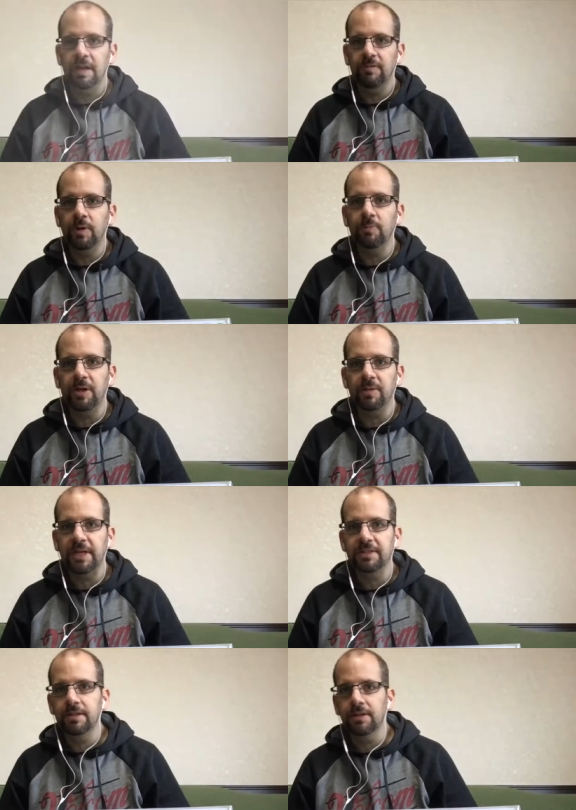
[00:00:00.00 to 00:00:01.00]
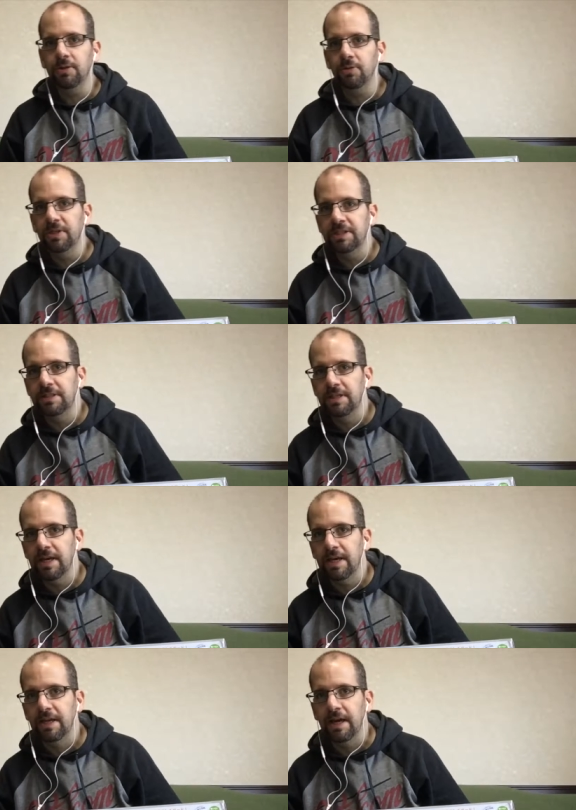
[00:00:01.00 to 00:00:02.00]
Hey everyone, welcome back to the Clueless
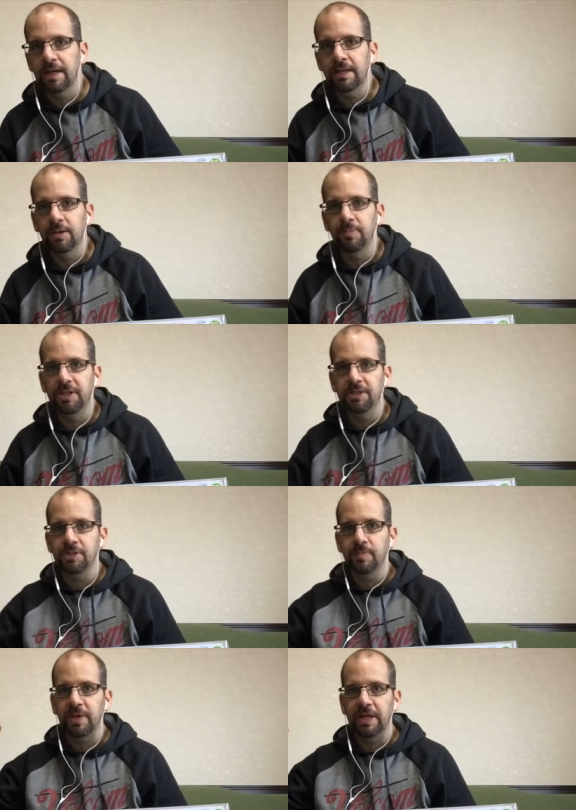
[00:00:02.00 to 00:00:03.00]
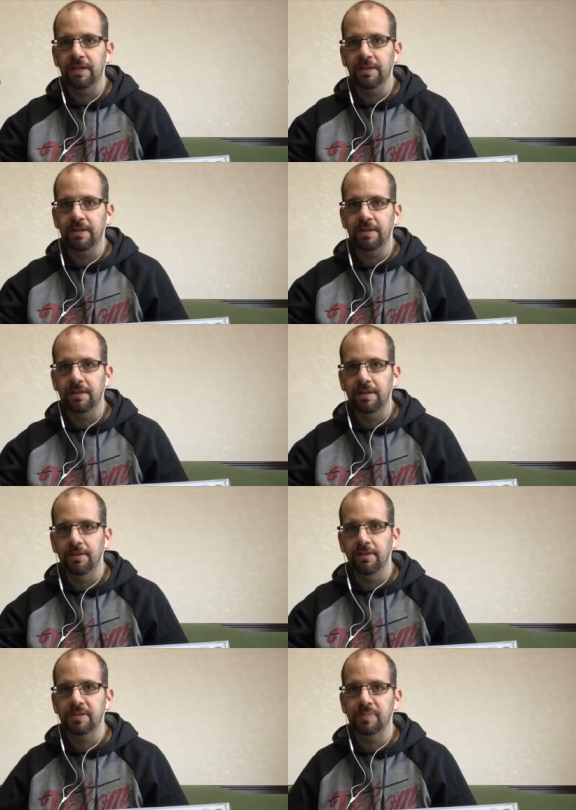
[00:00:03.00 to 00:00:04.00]
Dad. I am in Japan at the
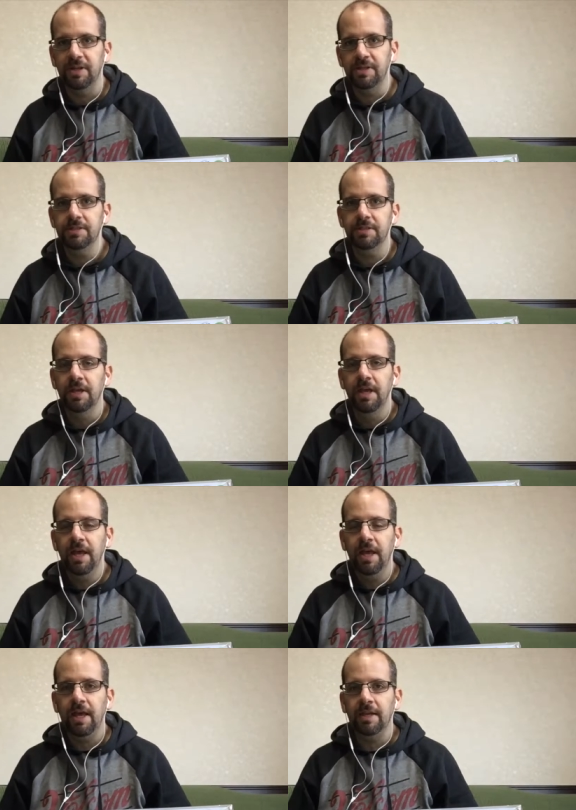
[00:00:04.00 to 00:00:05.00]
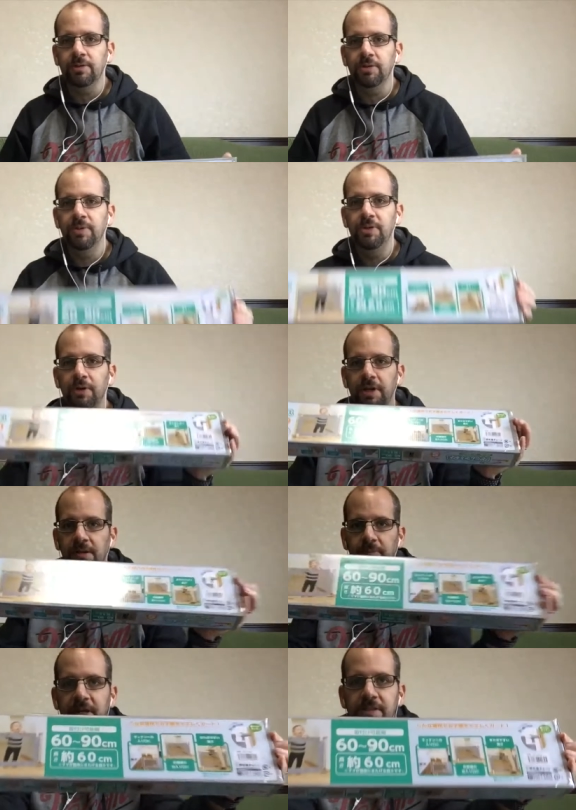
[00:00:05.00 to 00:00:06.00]
in-laws place and I'm going to be doing
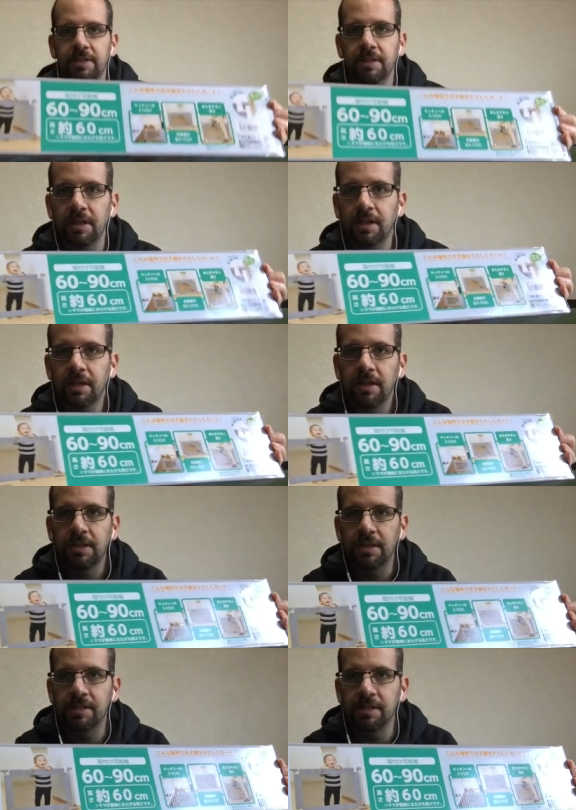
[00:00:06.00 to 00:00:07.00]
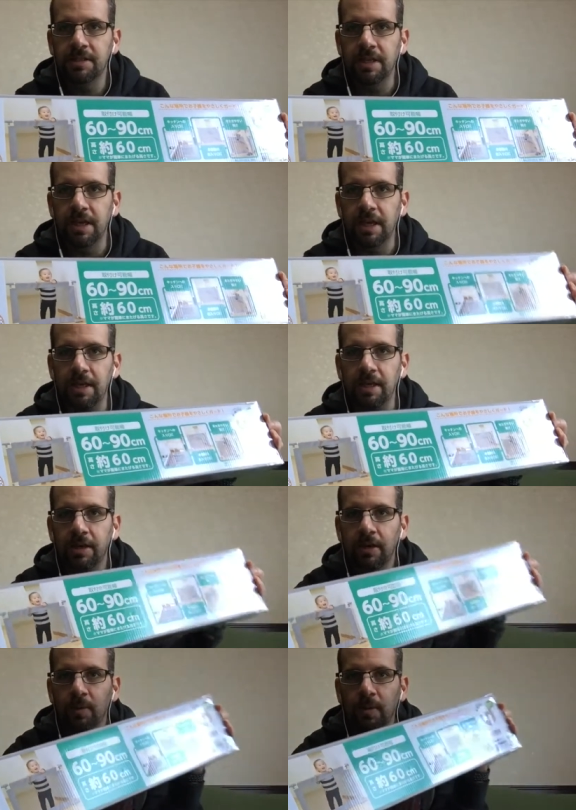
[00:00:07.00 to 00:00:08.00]
an unboxing. This is a
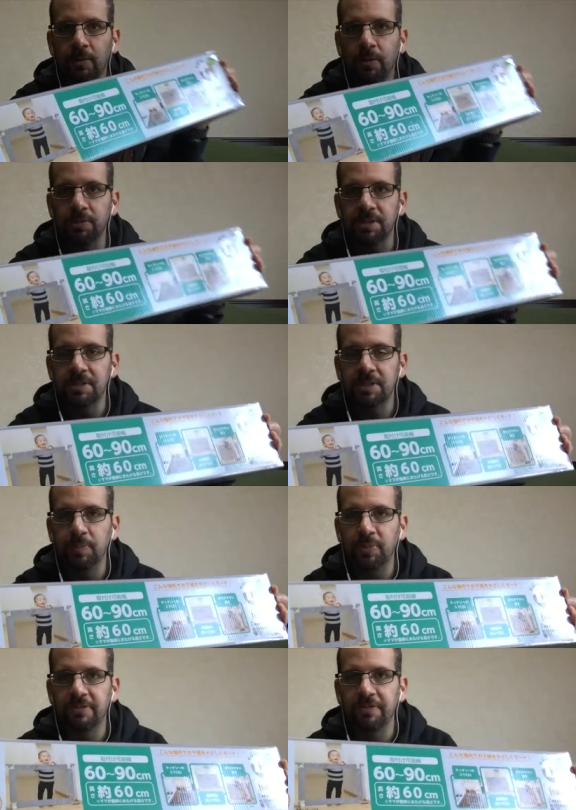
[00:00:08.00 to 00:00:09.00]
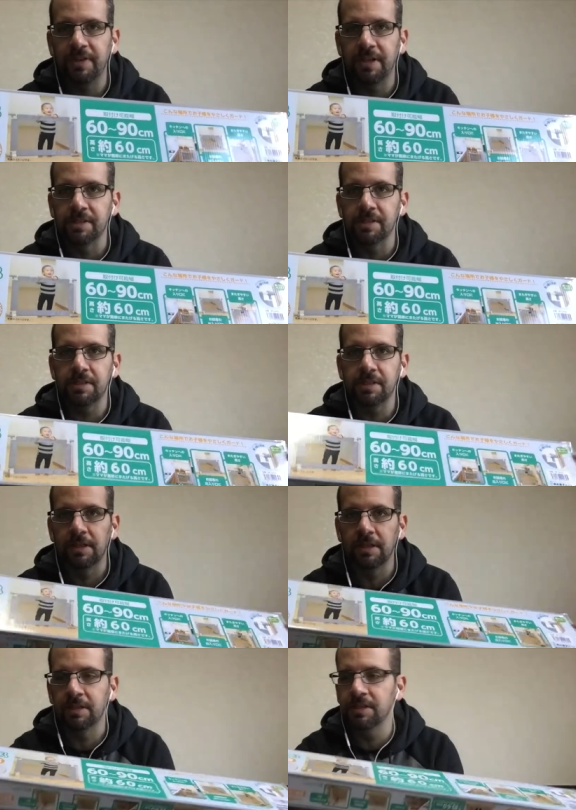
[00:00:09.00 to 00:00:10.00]
quote-unquote simple fence.
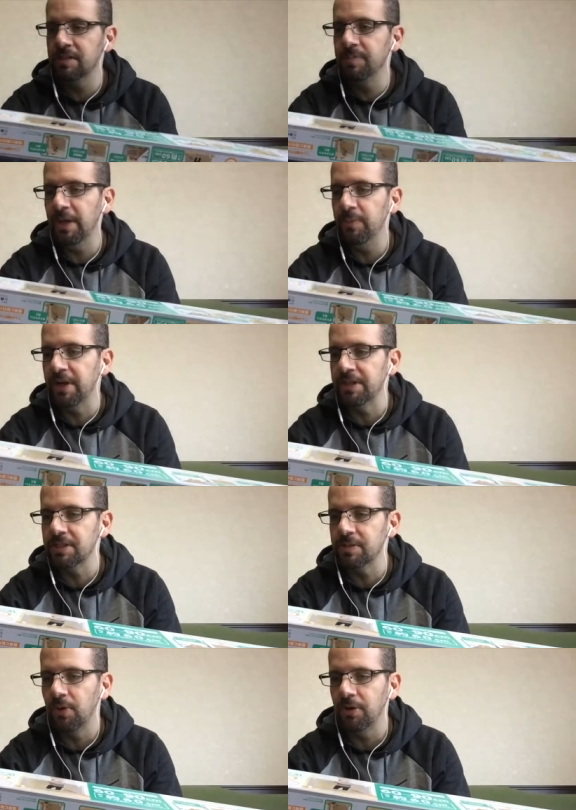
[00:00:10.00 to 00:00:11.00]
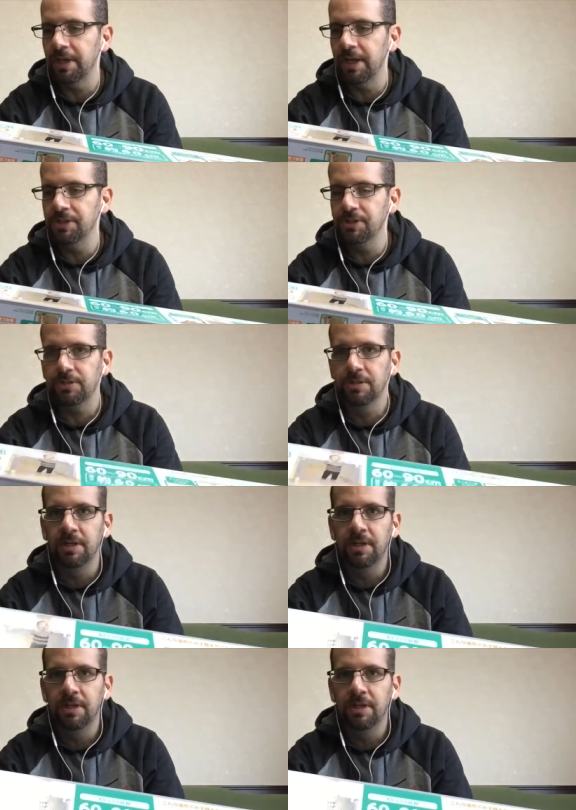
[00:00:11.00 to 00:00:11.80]
This is made by SmartAngel.